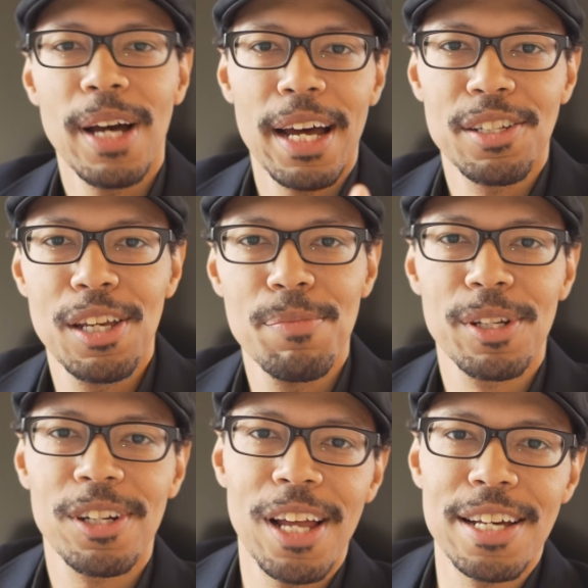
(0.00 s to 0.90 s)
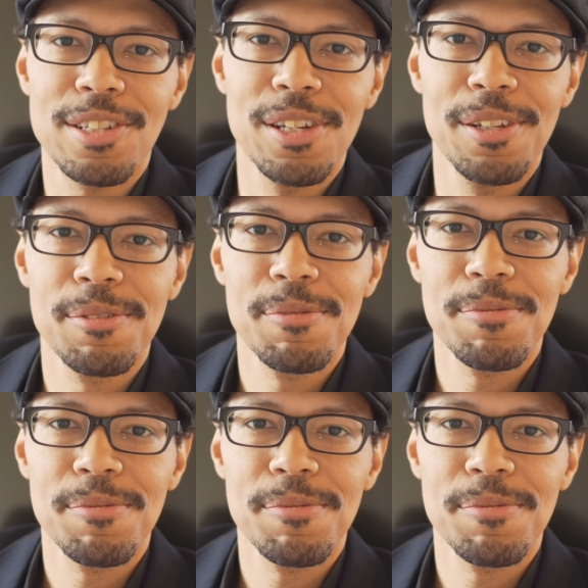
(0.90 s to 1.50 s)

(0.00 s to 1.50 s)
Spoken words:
and keep it classy.